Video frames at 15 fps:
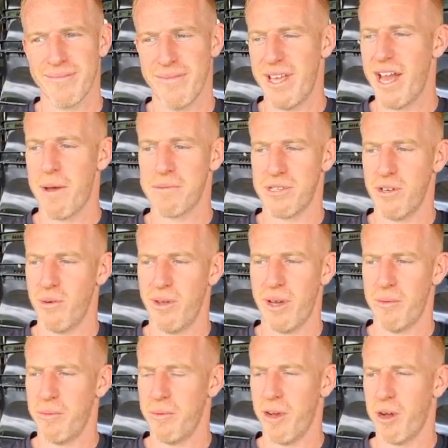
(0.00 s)
Yeah, absolutely. I
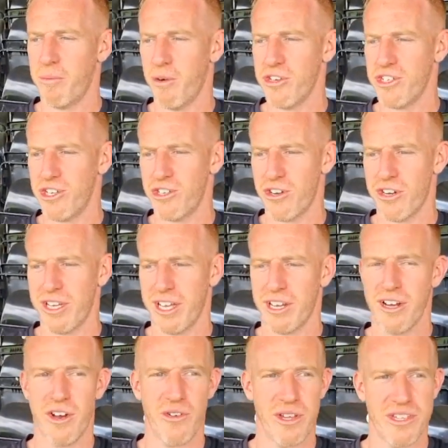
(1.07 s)
mean, we are pushing each other. You
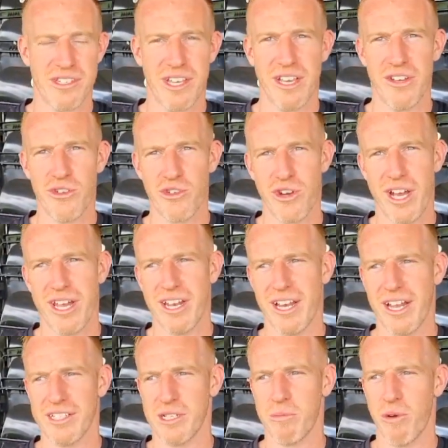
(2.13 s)
can already see it in training.
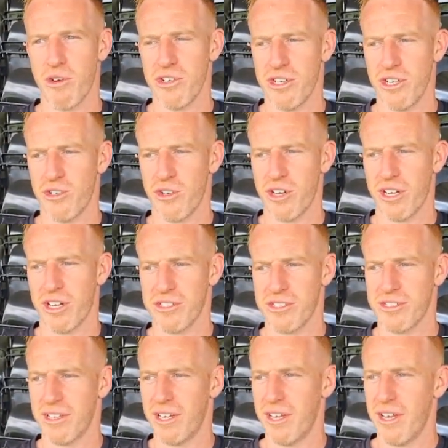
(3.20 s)
Lads are pushing each other because
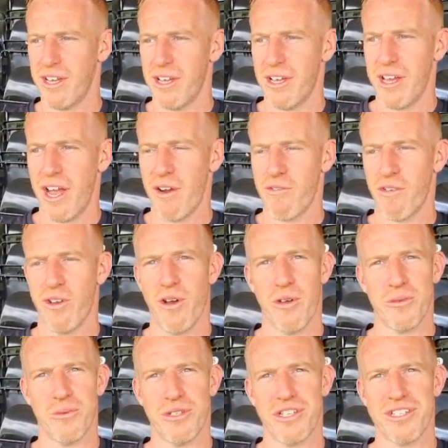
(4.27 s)
everyone
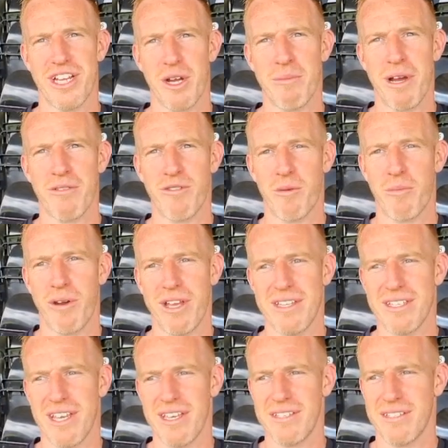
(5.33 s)
knows once you start back for
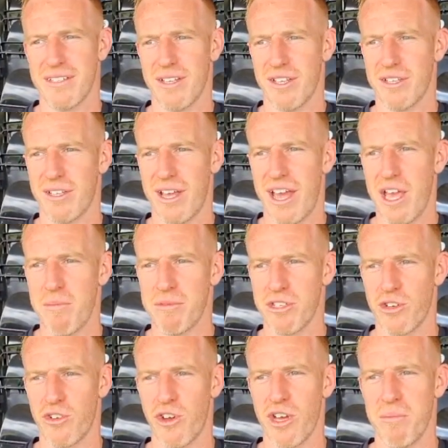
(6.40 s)
pre-season, the, the aim is to
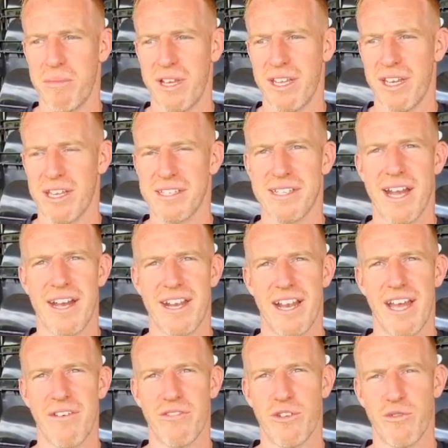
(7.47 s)
try and be in that starting
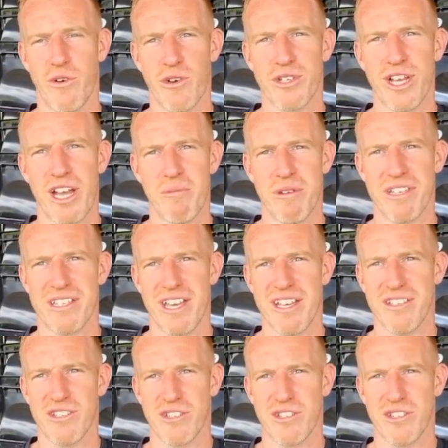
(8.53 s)
11 the first game of the season.